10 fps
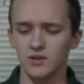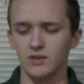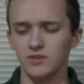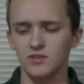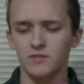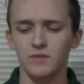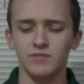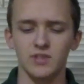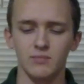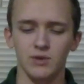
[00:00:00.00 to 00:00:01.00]
This is
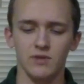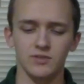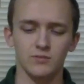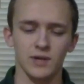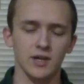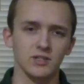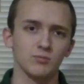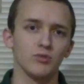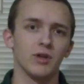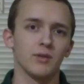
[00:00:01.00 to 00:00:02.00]
15 pounds. This is what I got
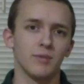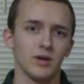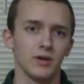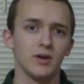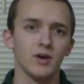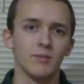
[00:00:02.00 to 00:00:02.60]
spooled on my